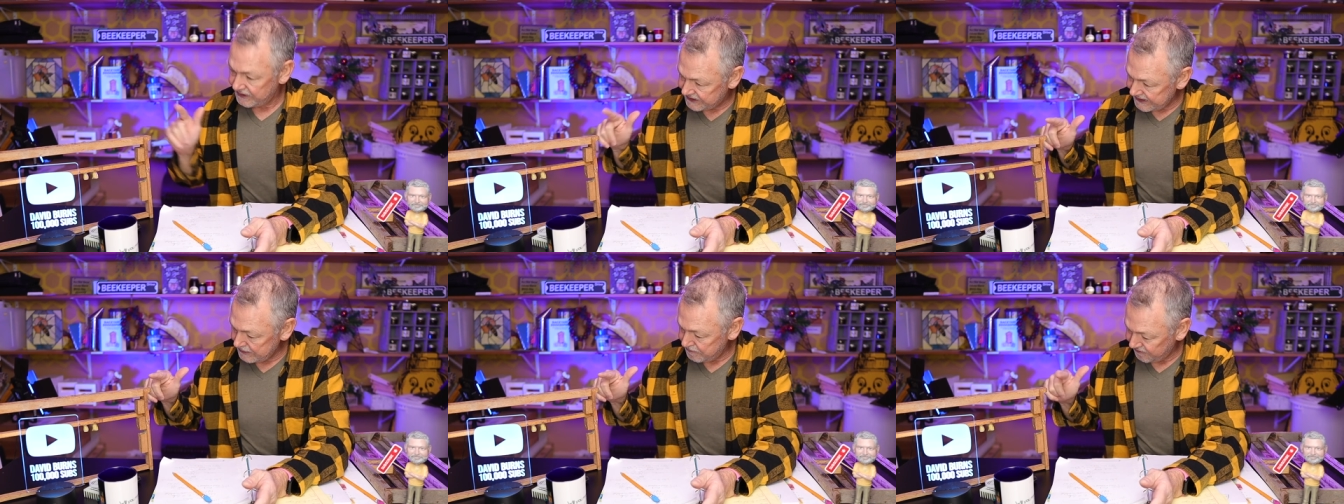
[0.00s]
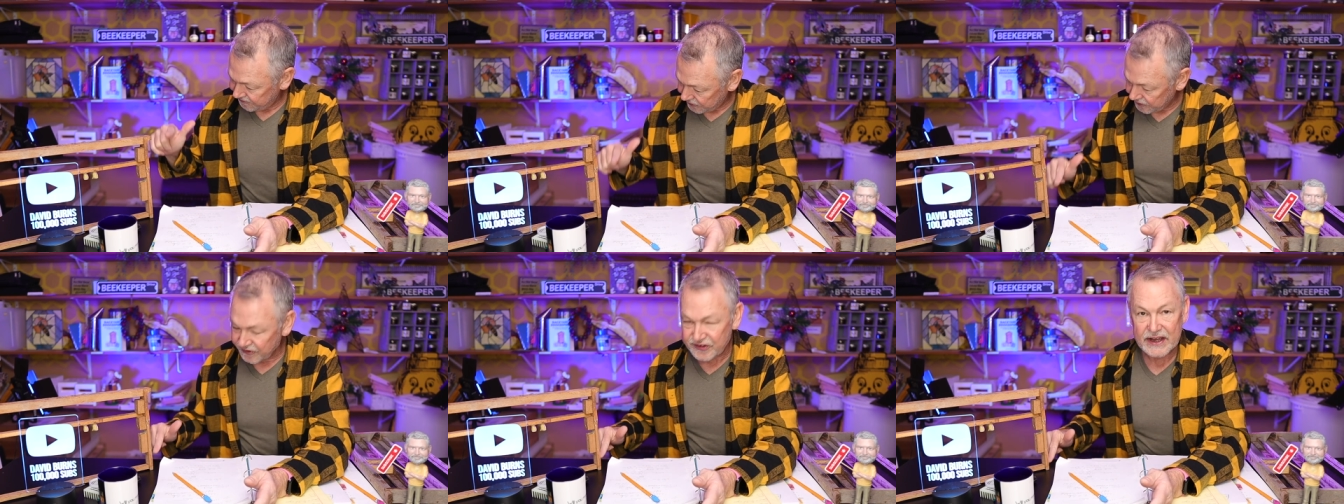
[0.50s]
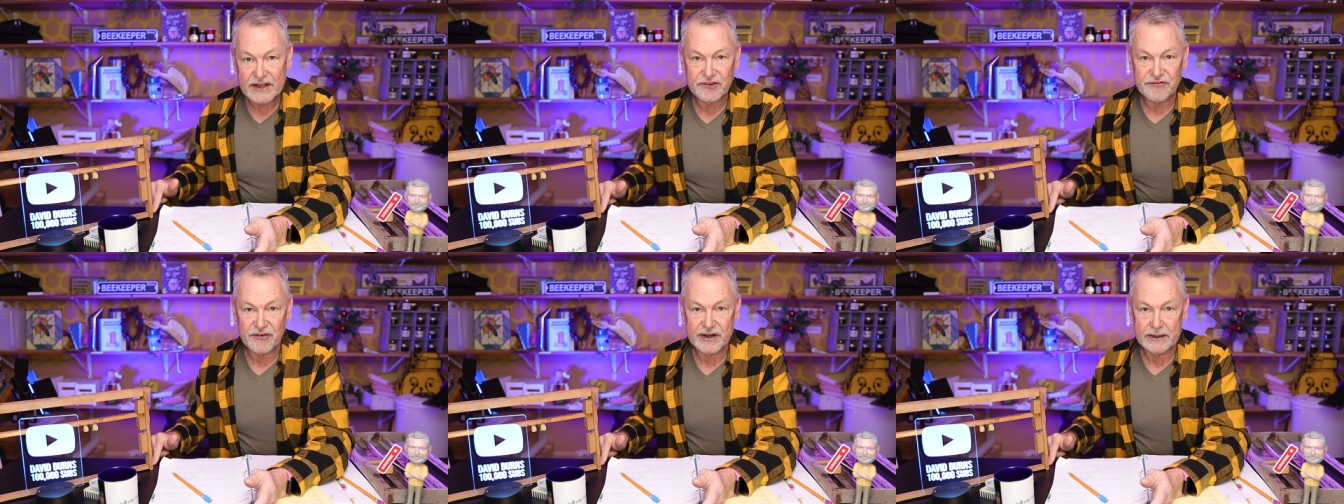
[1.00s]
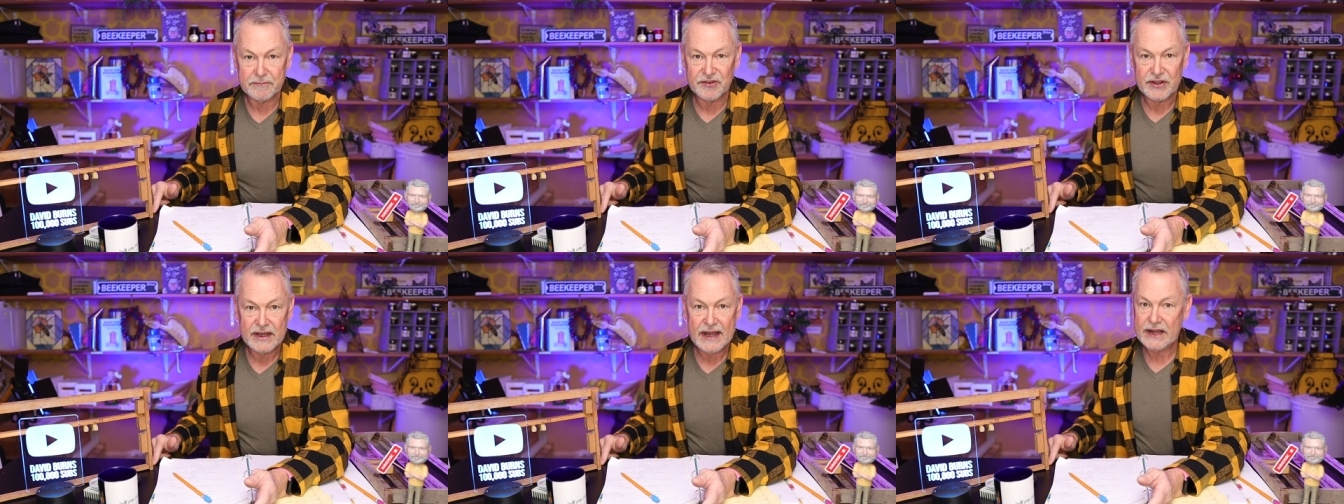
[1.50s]
deep full-size
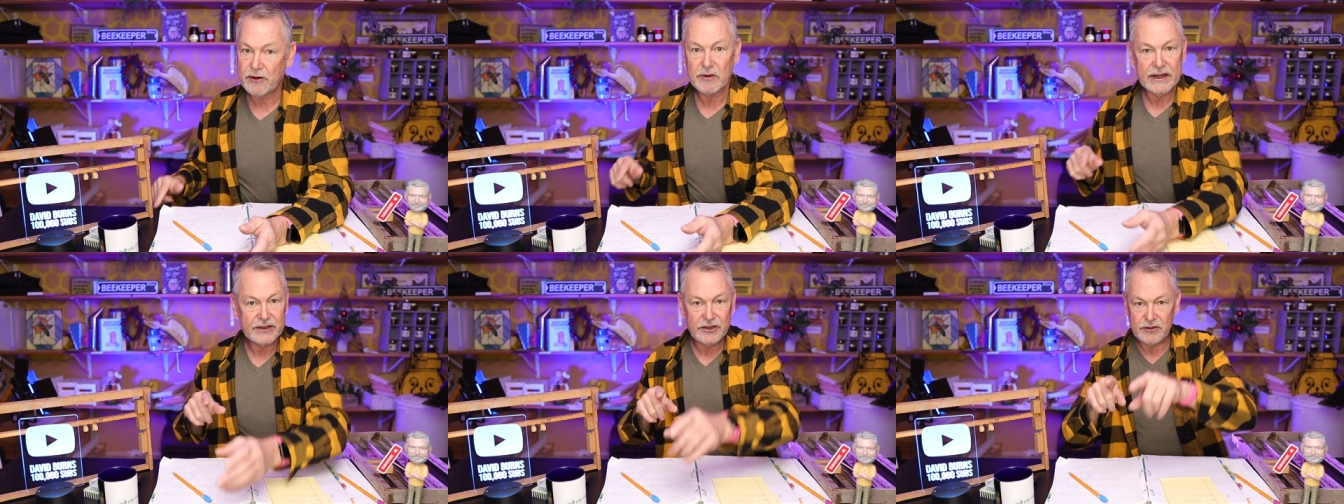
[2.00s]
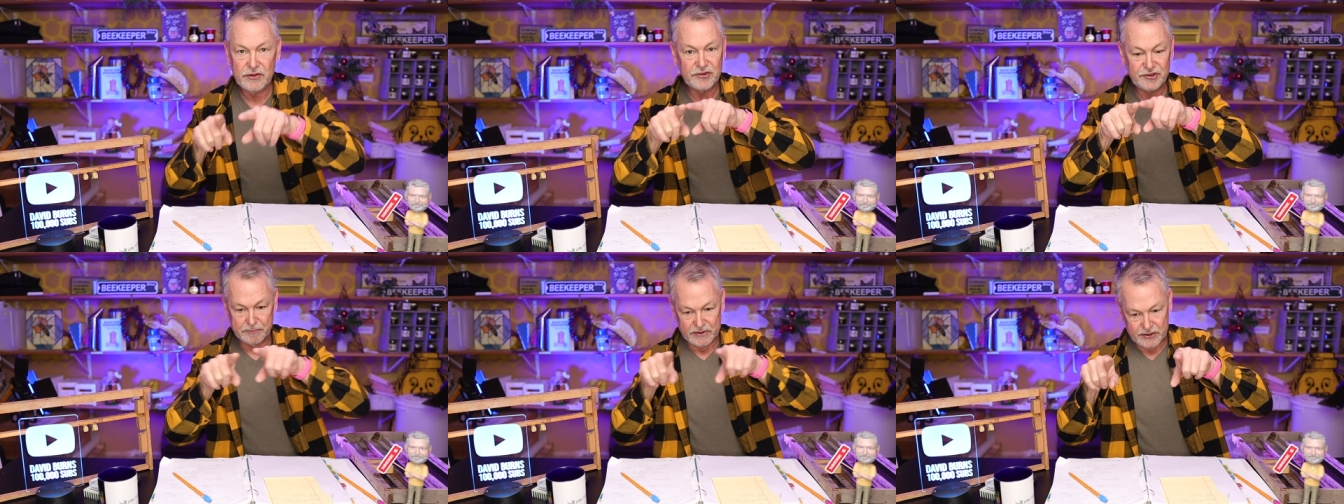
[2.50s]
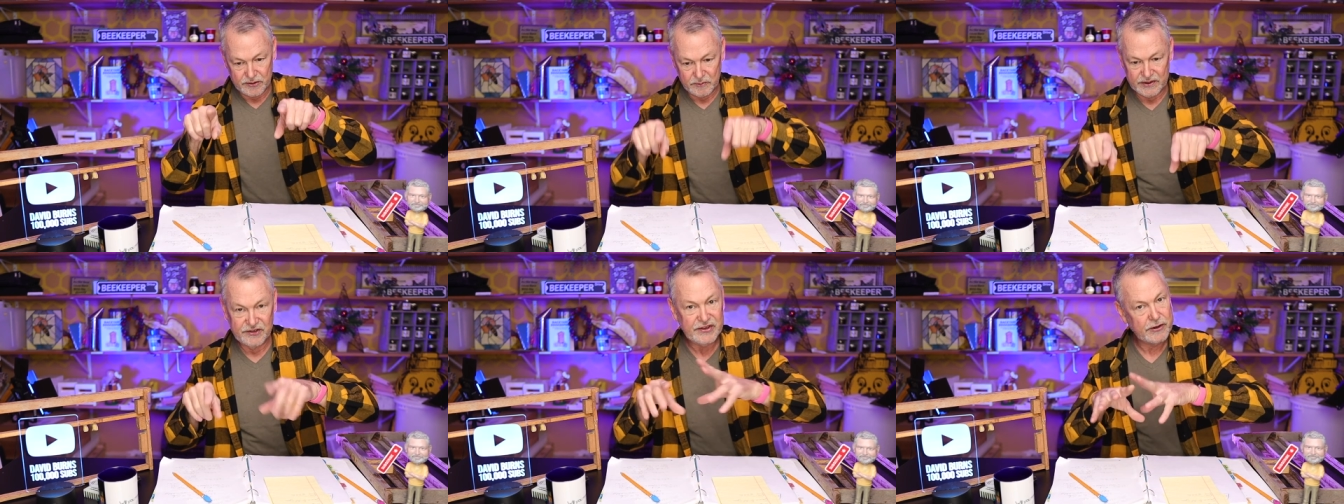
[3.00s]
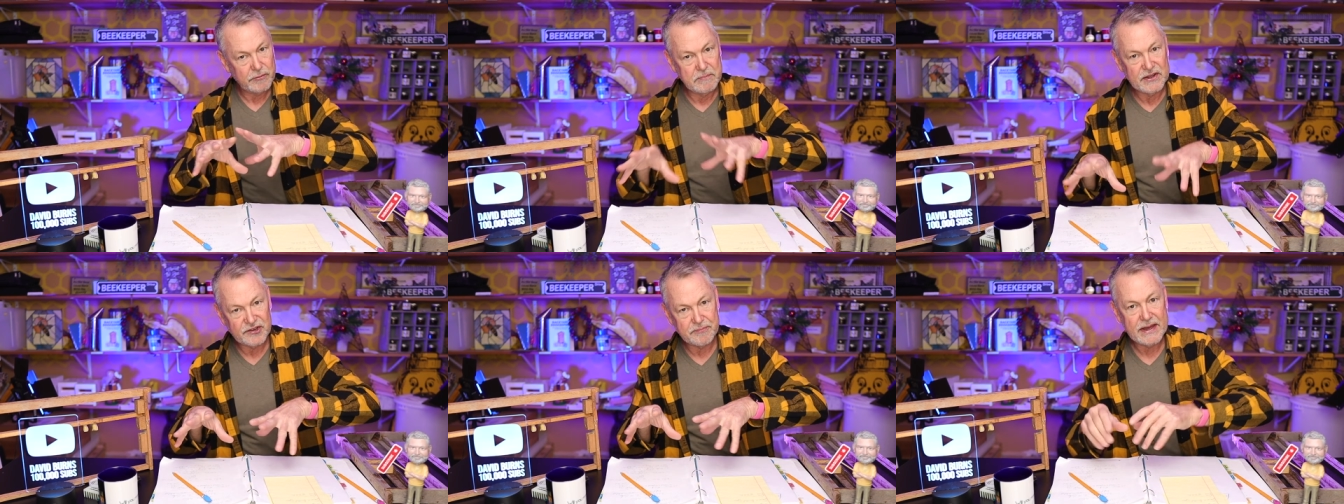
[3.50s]
frames. I don't like to use small ones that are
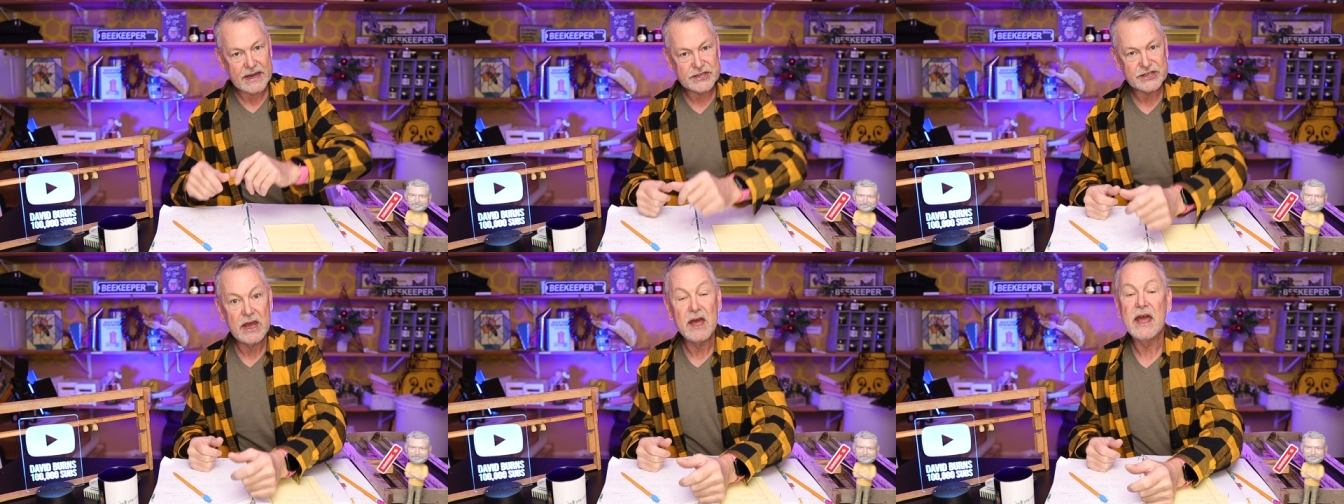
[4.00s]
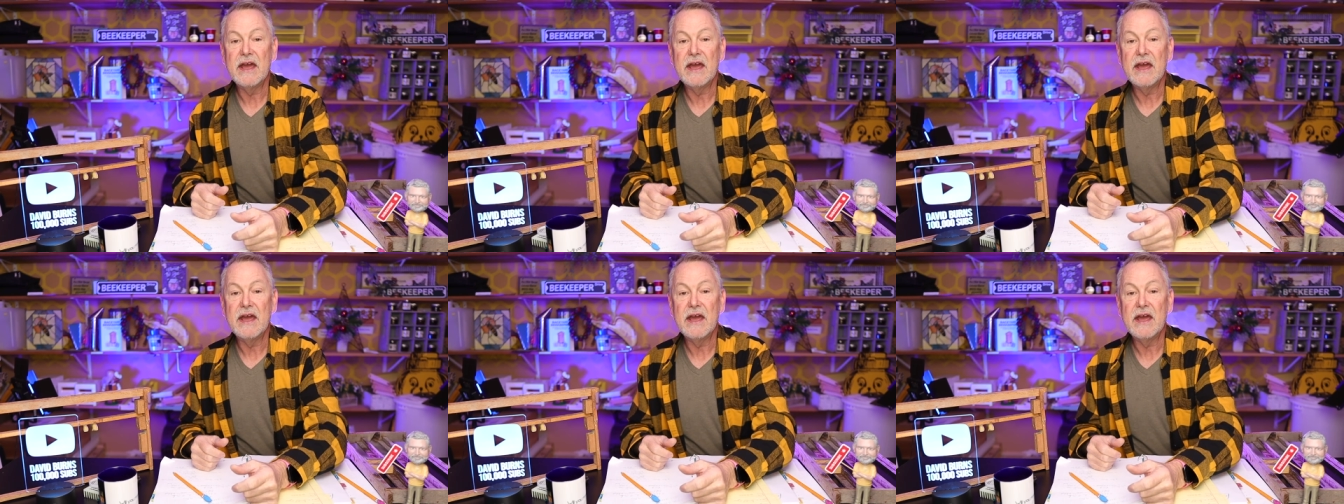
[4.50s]
mismatched.